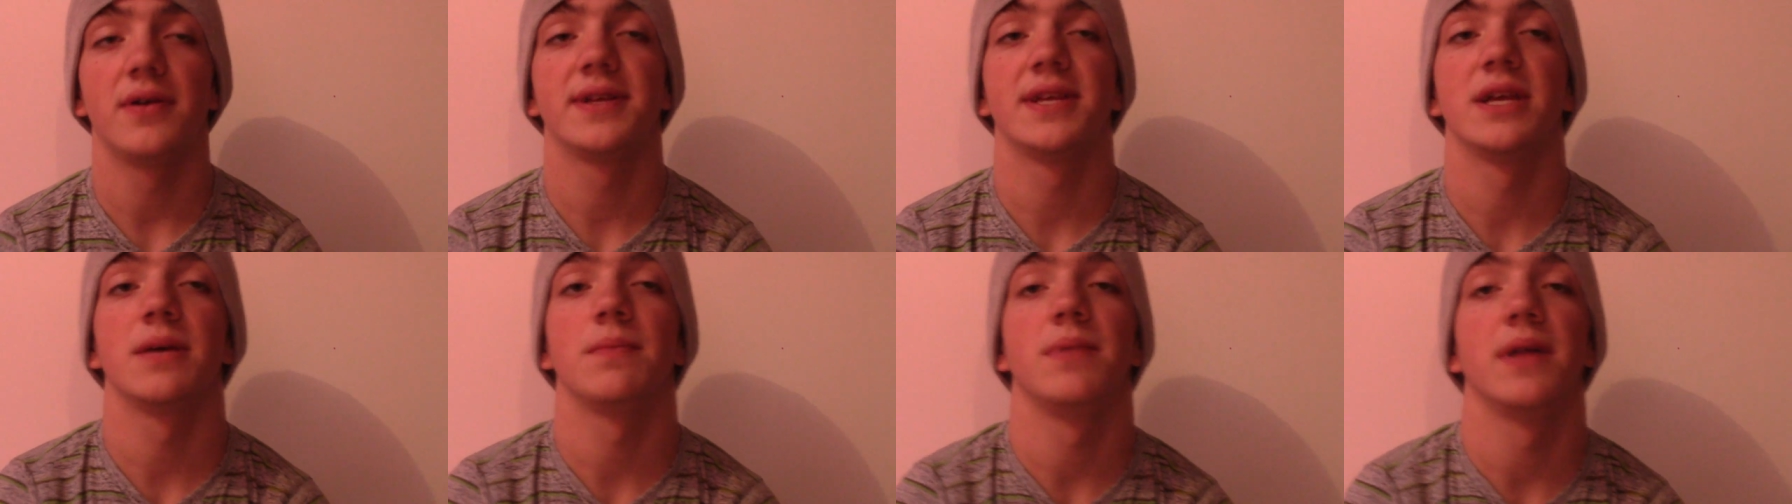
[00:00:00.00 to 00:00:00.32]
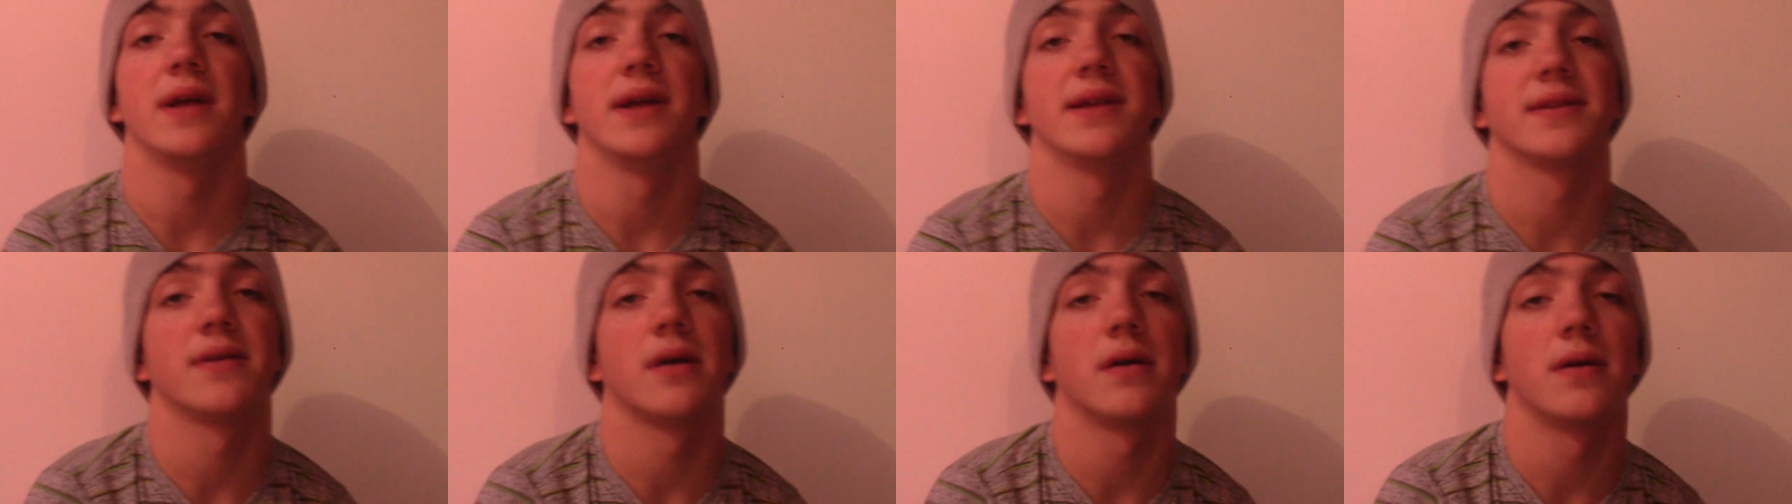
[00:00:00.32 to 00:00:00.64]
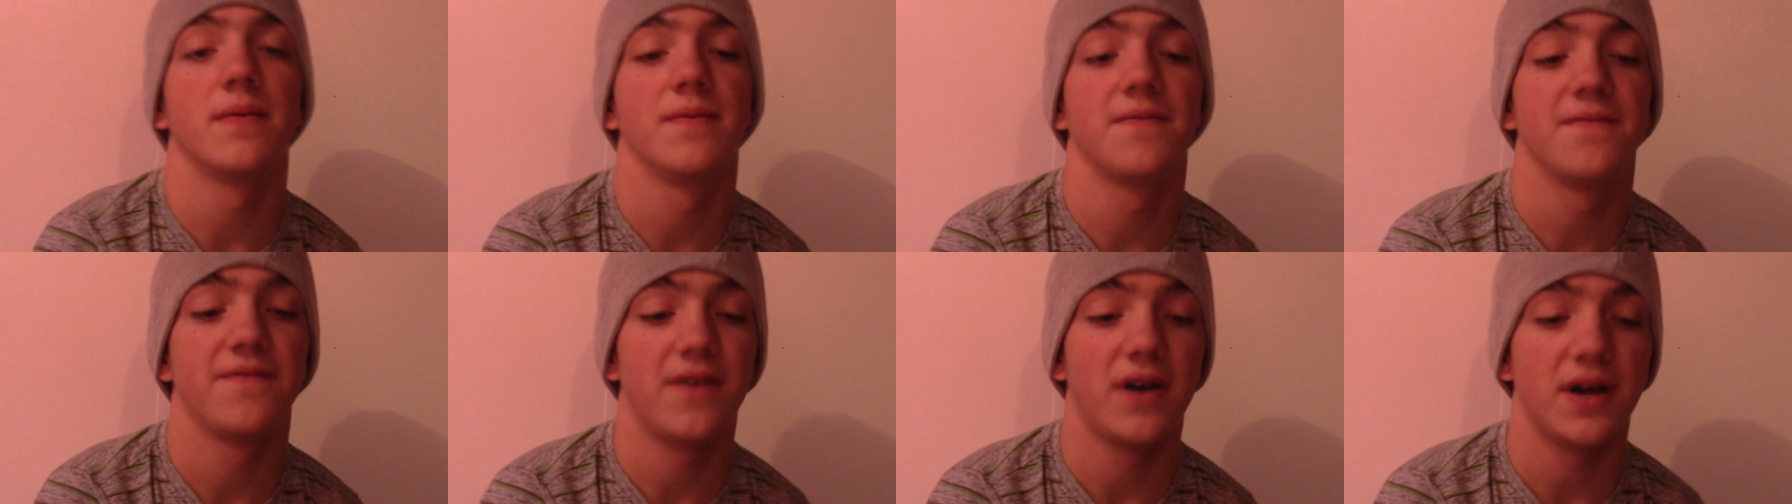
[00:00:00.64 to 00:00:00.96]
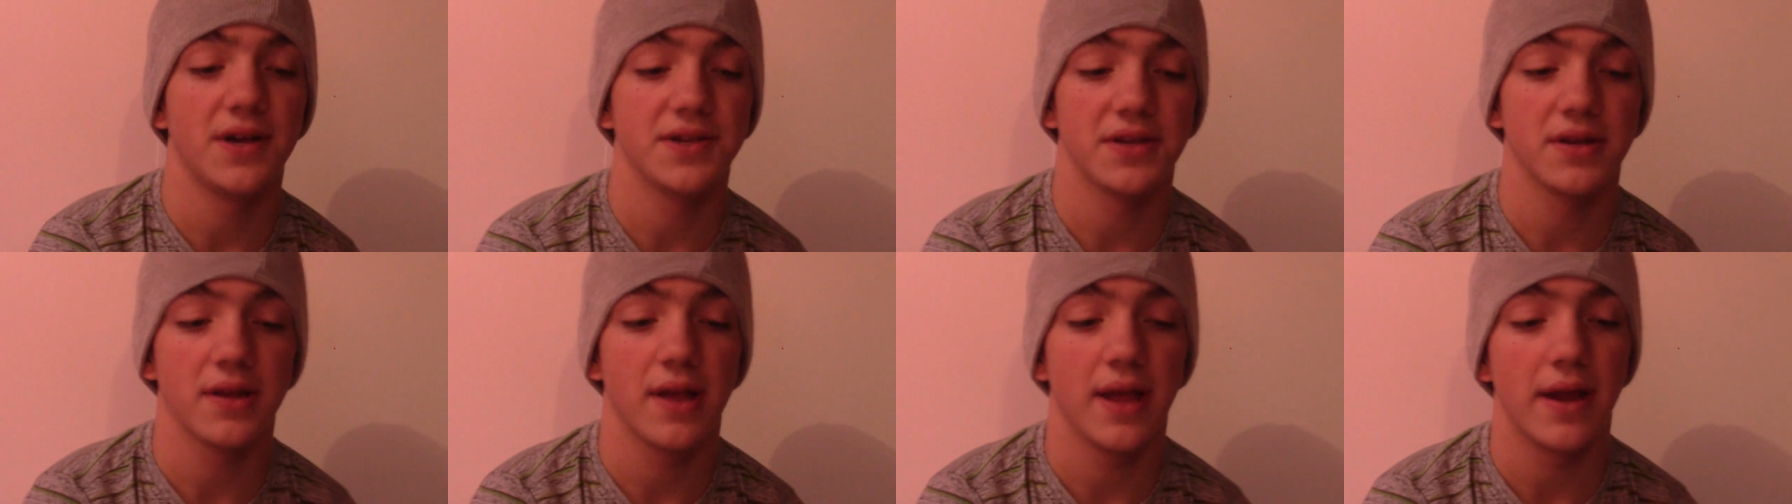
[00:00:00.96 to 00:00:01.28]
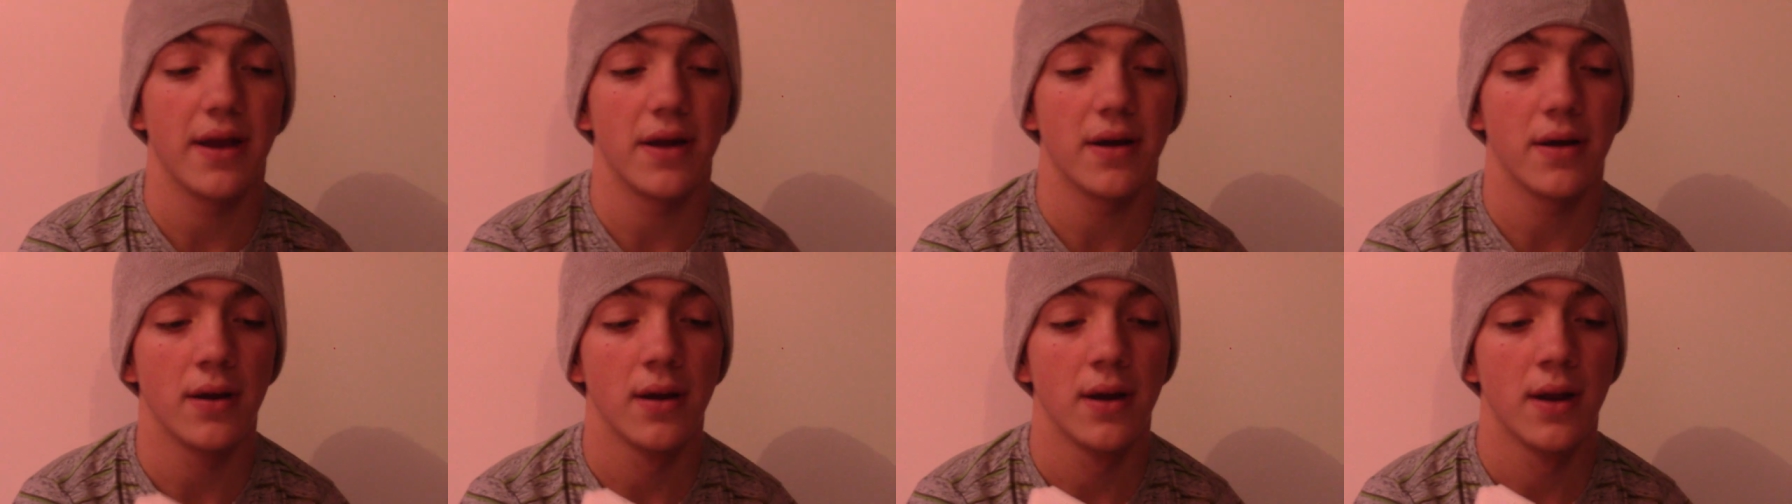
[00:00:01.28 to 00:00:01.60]
siblings are in foster
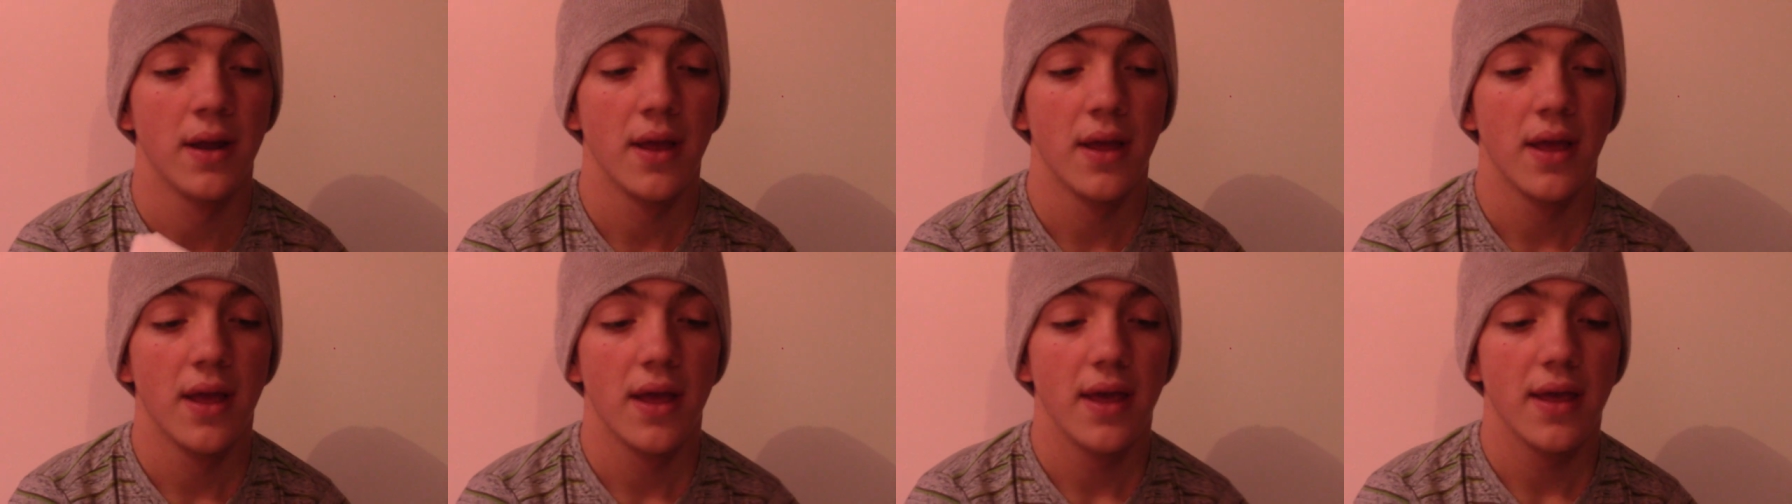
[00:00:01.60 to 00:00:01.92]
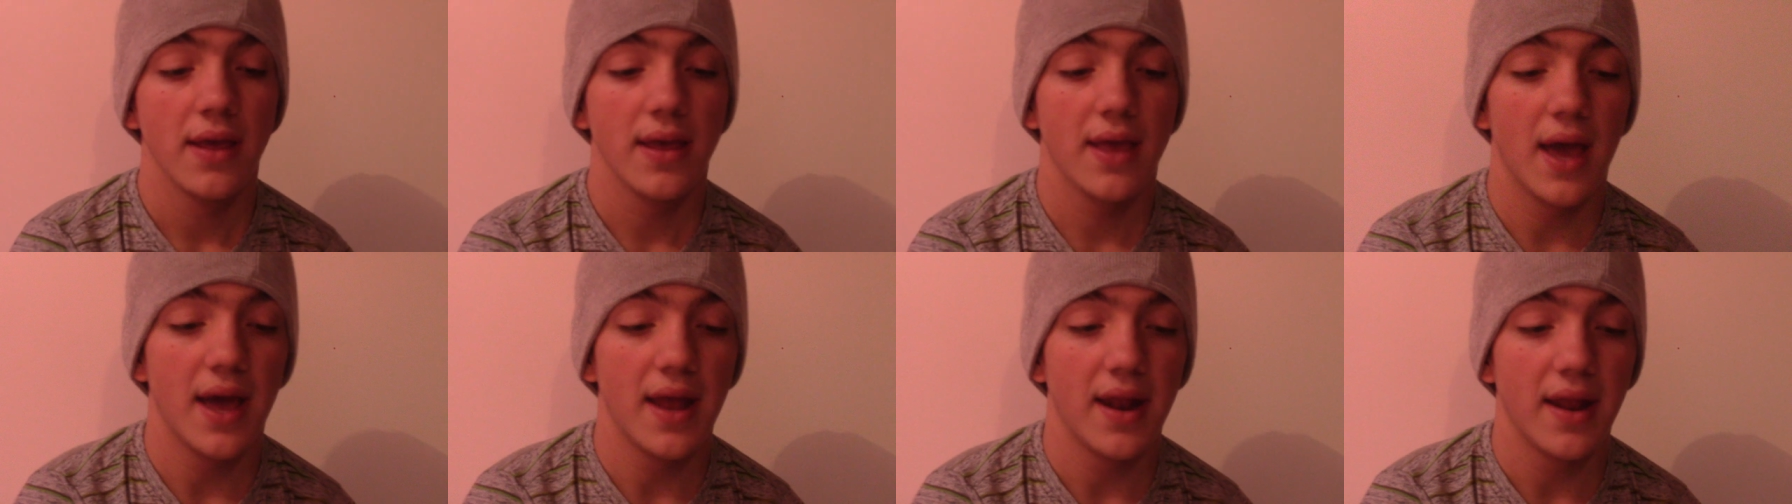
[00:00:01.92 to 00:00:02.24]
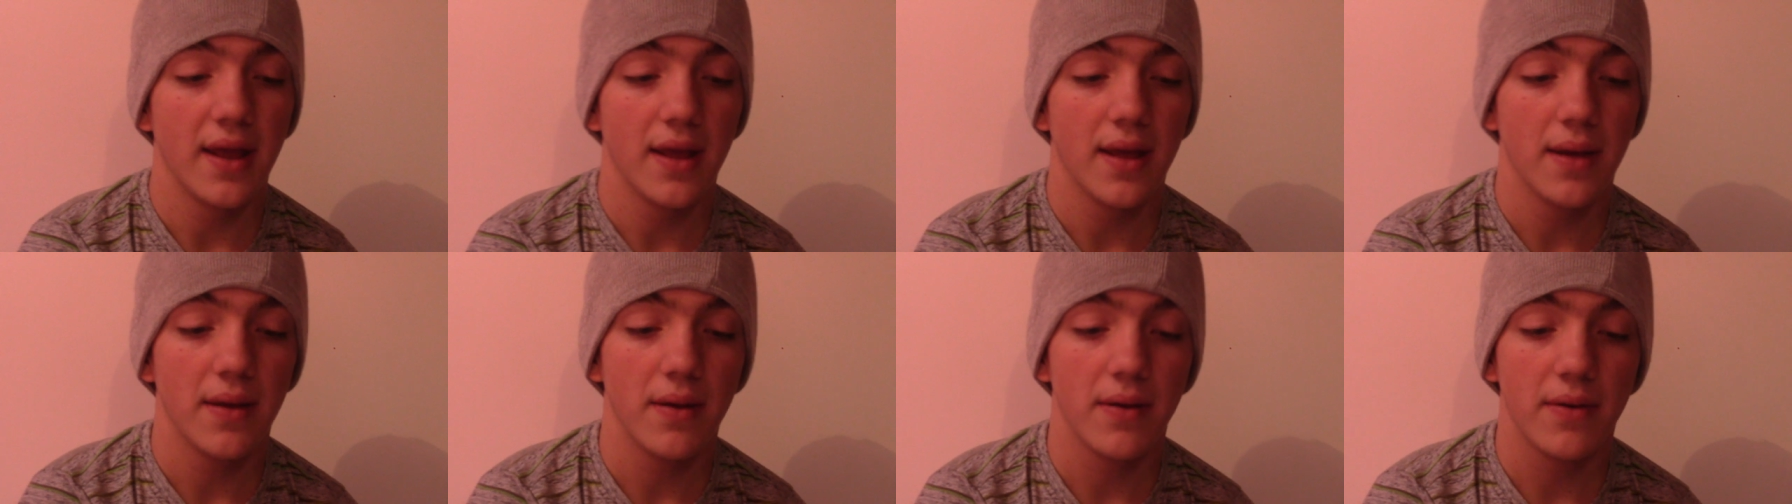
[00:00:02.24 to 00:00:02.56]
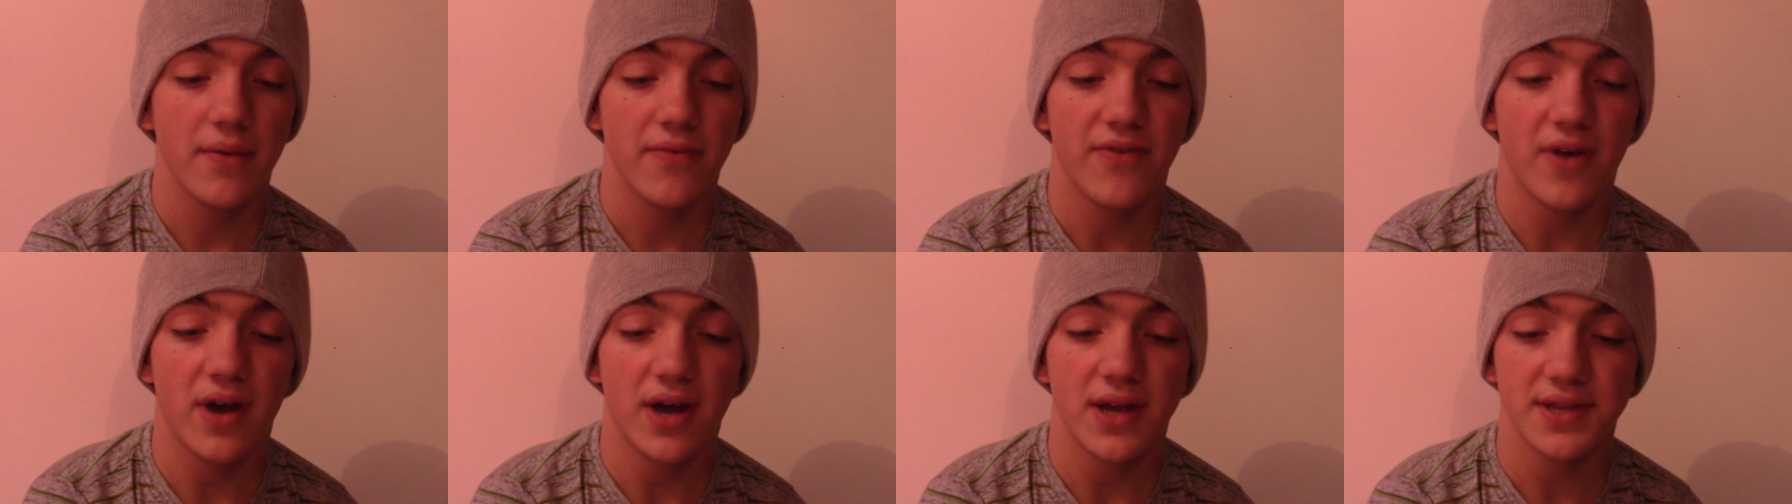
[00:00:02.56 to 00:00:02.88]
care getting